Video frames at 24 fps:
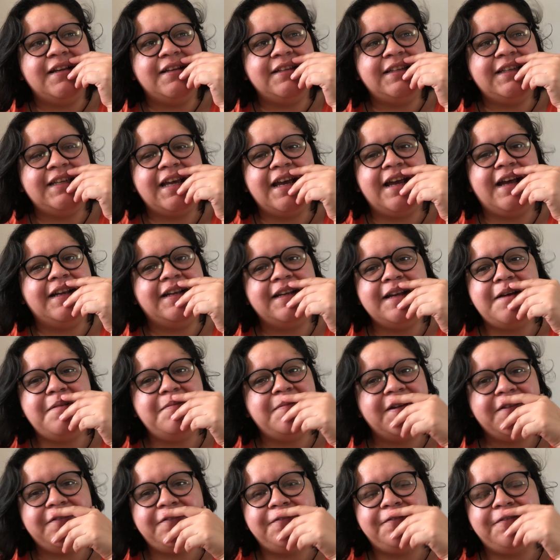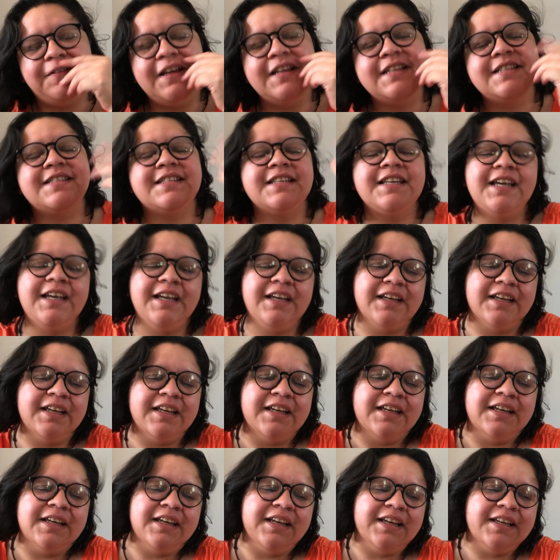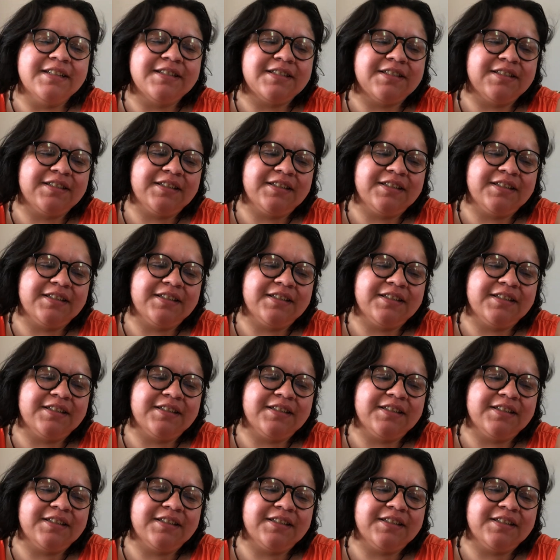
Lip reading: Yeah, not my. It's like it's